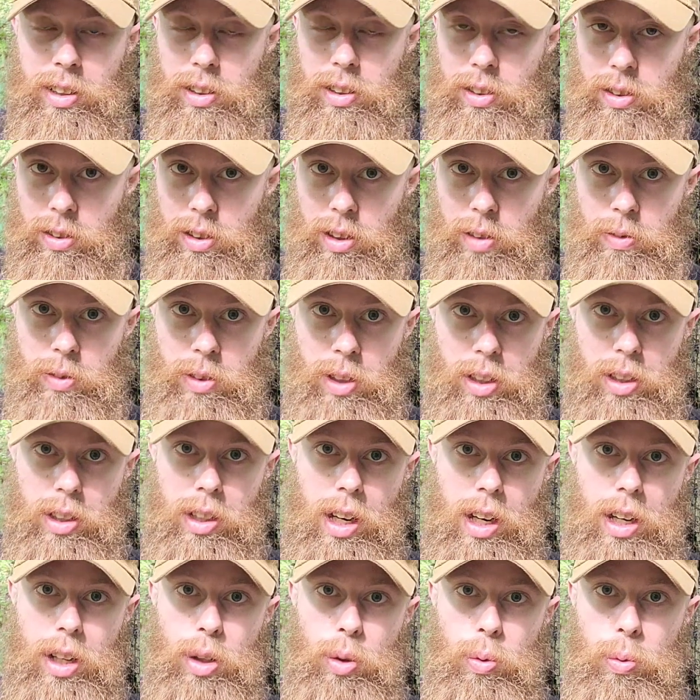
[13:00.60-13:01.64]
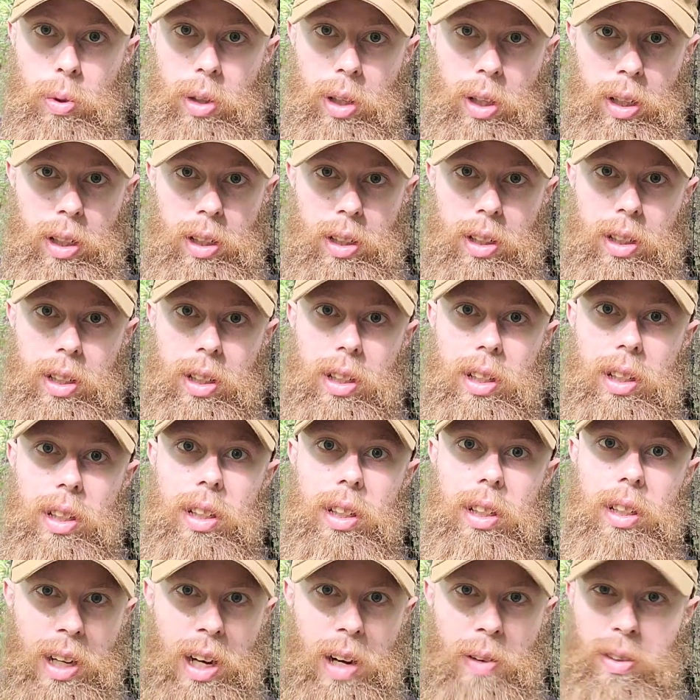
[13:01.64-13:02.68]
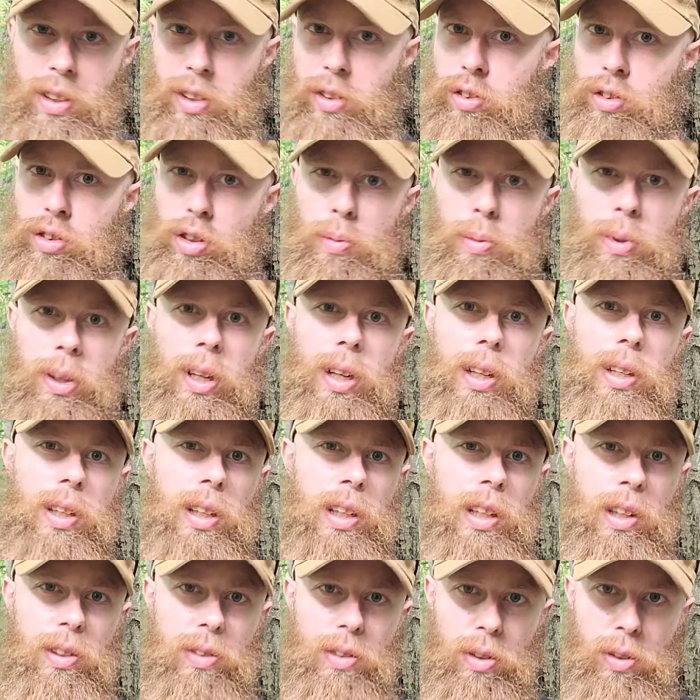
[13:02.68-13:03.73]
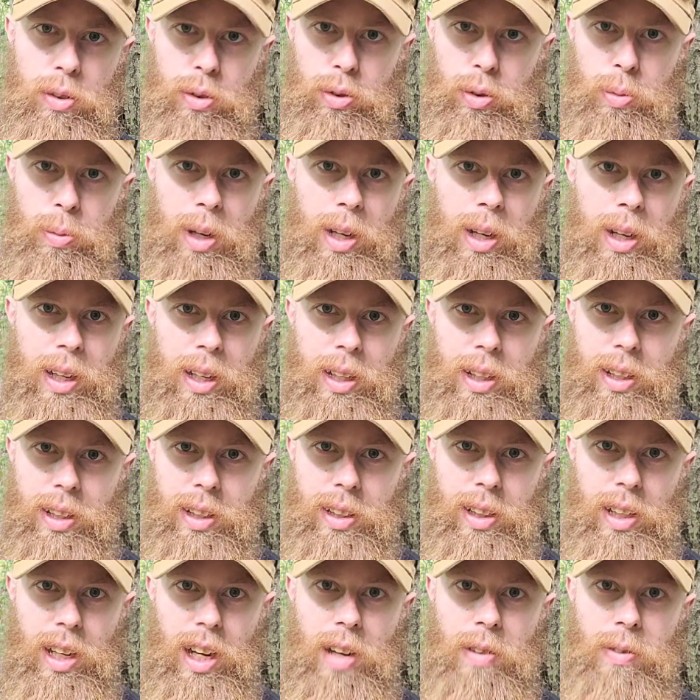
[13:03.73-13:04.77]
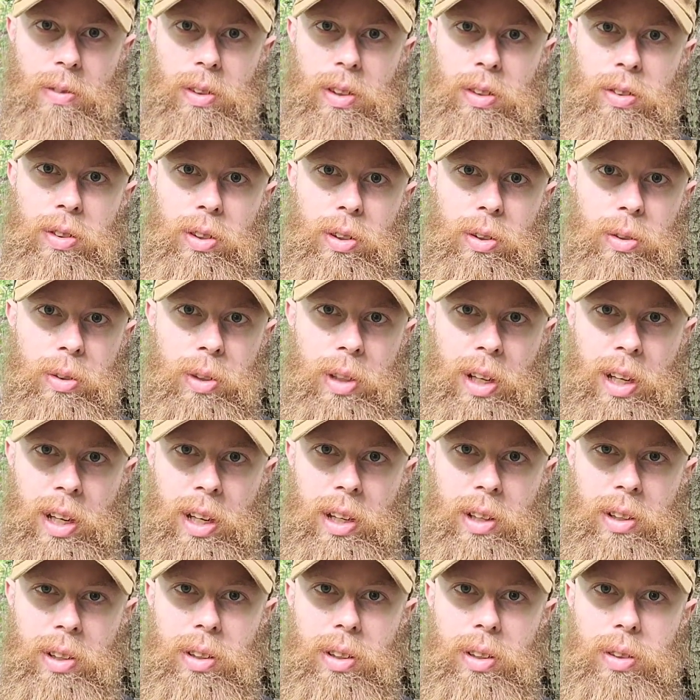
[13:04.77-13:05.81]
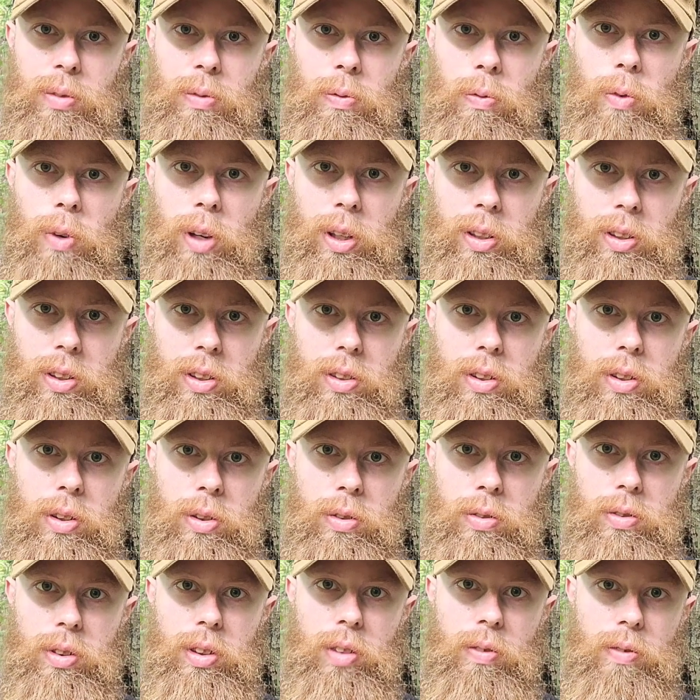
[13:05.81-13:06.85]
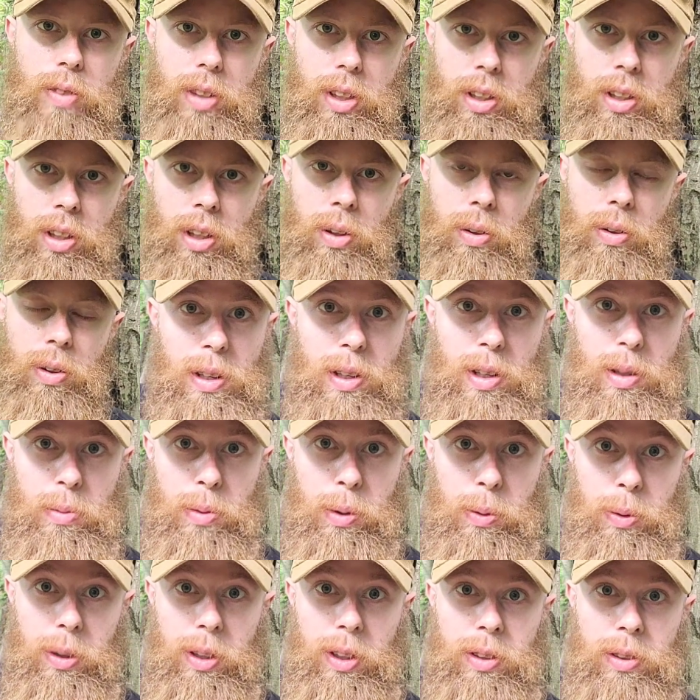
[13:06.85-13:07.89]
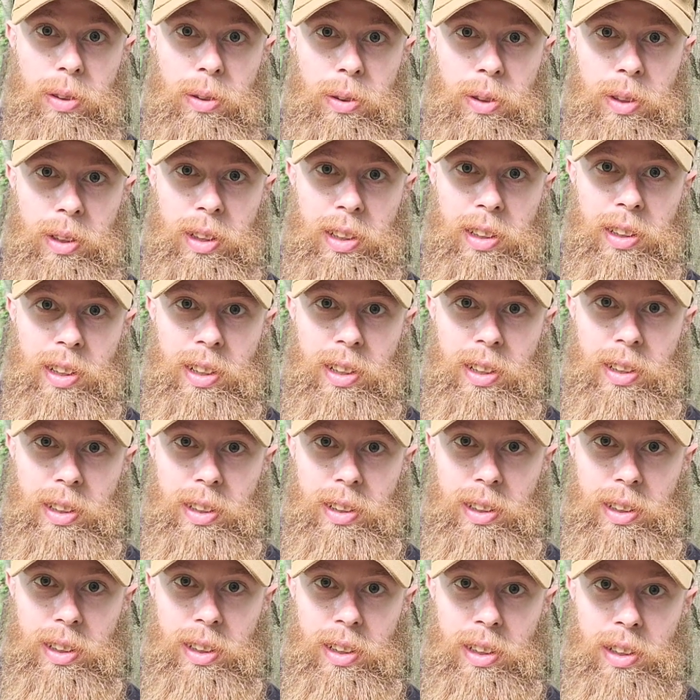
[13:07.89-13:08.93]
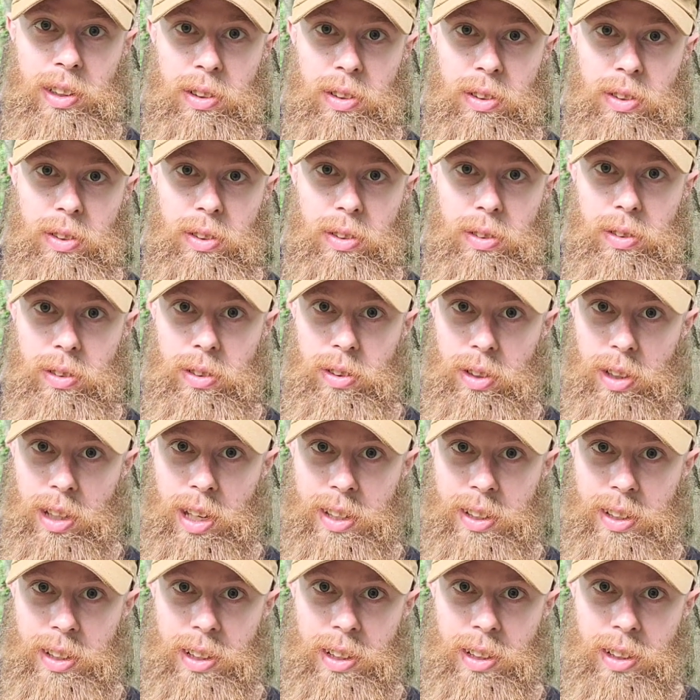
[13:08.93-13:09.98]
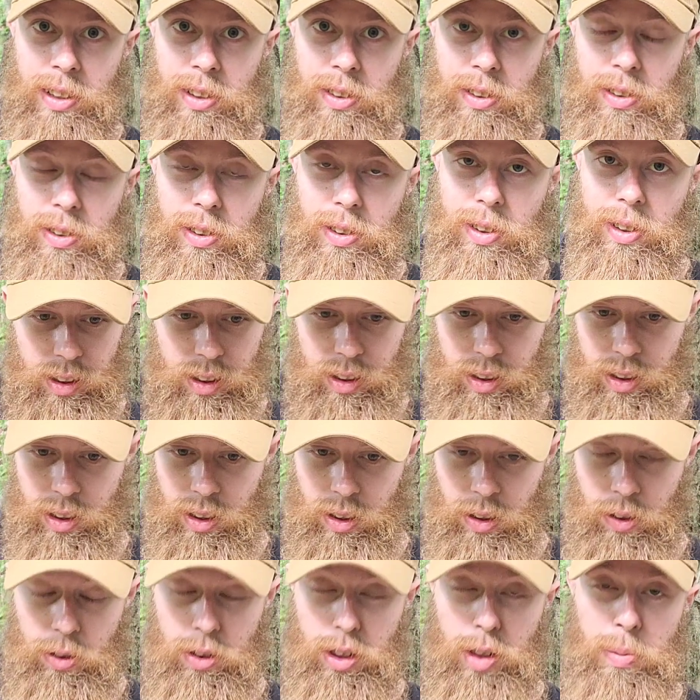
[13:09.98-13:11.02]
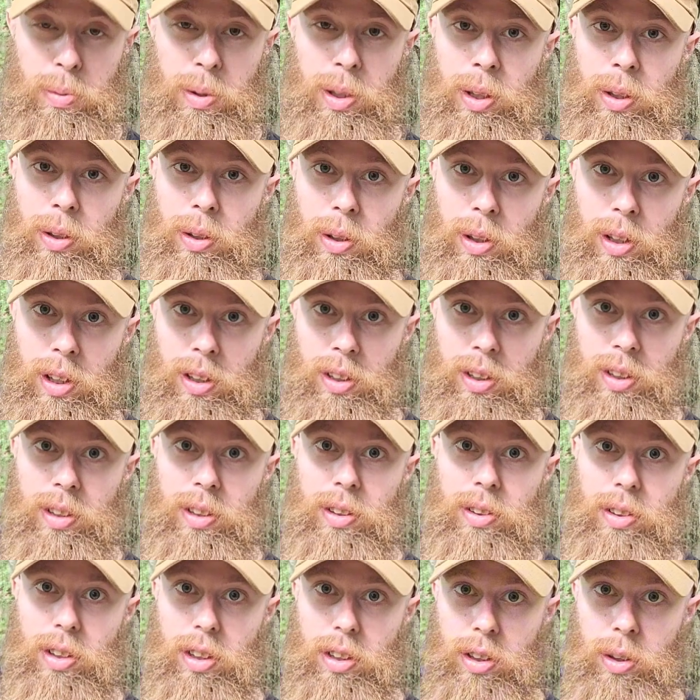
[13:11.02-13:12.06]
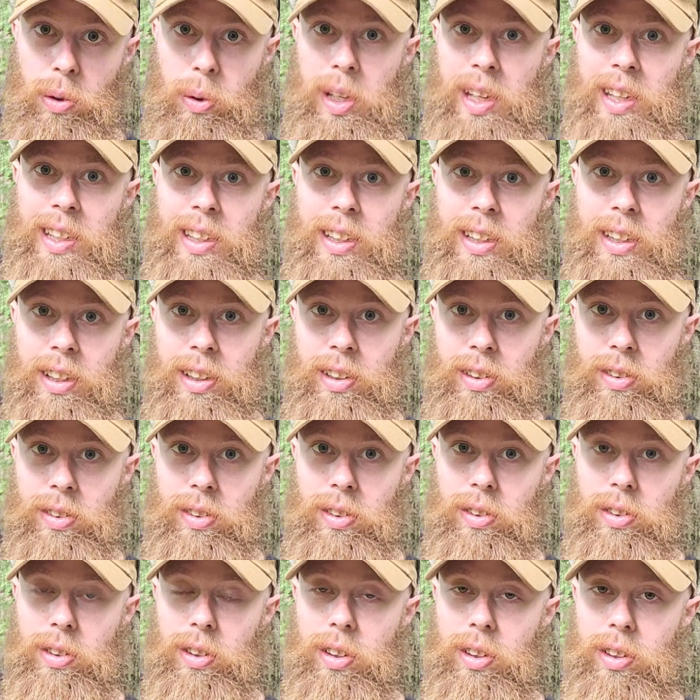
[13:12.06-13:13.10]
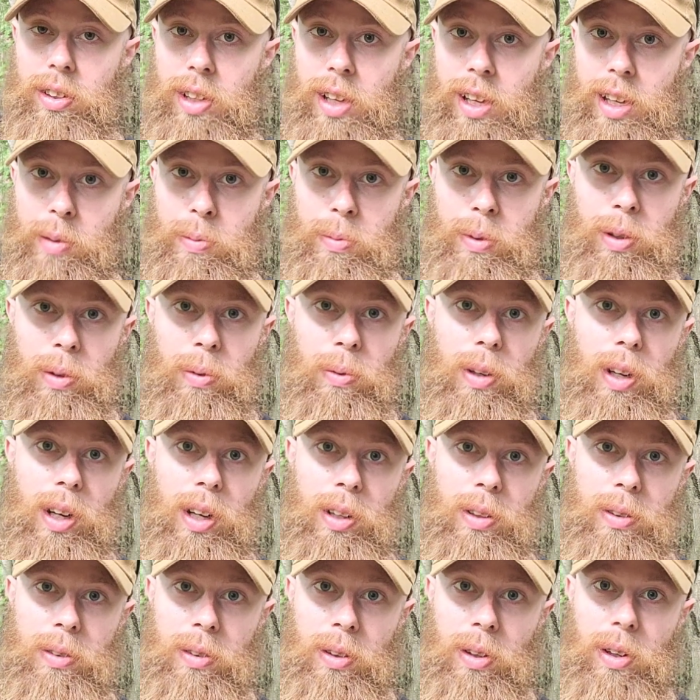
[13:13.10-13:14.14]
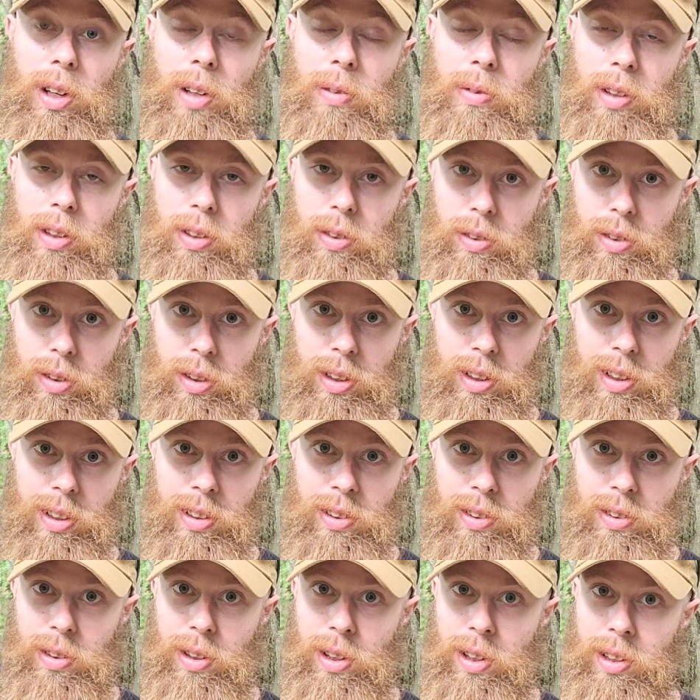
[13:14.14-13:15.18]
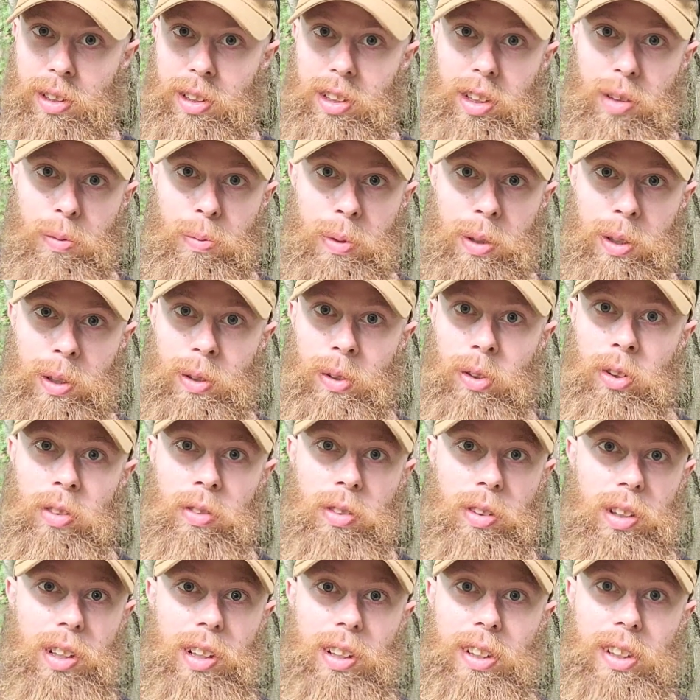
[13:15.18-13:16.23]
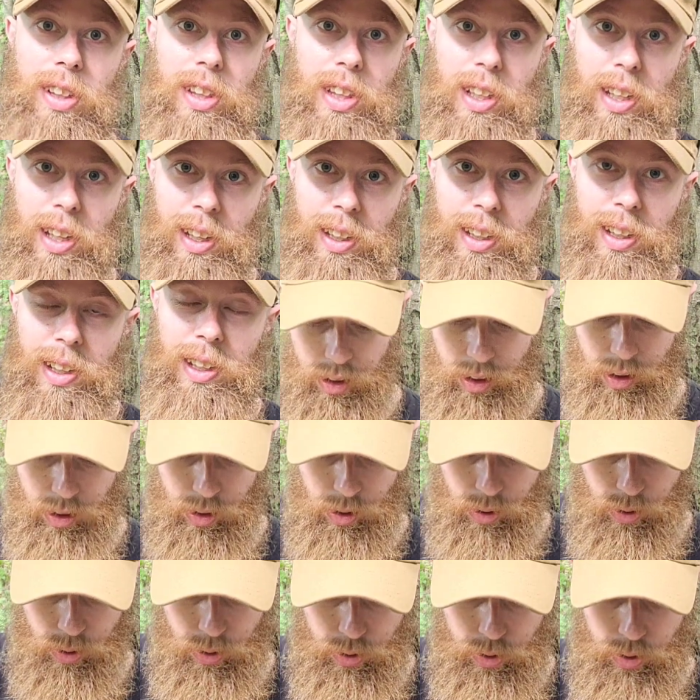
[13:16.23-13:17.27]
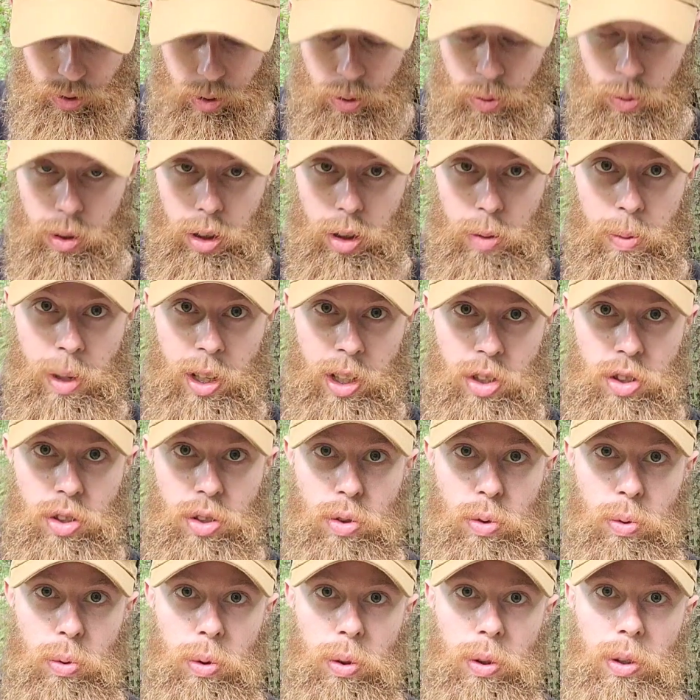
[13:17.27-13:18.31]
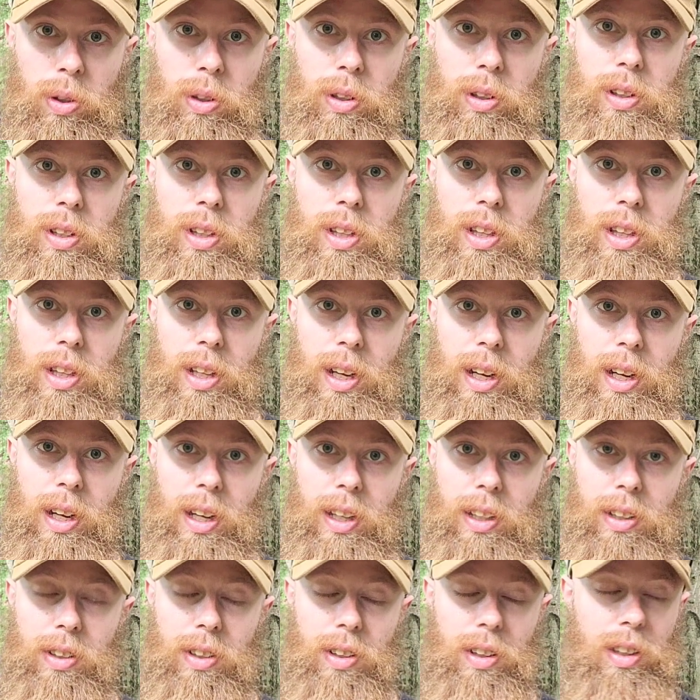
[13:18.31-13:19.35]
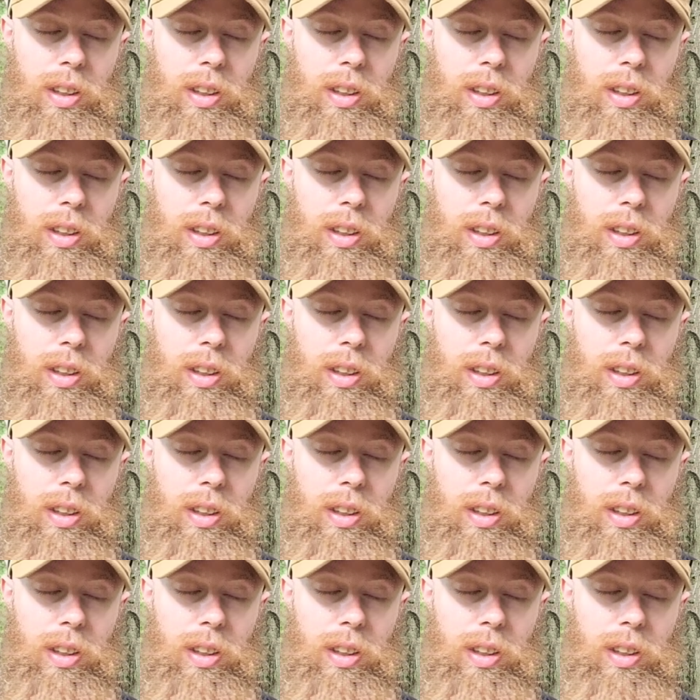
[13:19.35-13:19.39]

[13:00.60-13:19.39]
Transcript: stuff done and out of the way. Now I've got so many ideas going through my head every single day on what to do for a video, but what I do need is your ideas. There's going to be a lot that's going to go into this. It's going to take me a while, obviously. It's not going to be an overnight thing. I also want to make sure that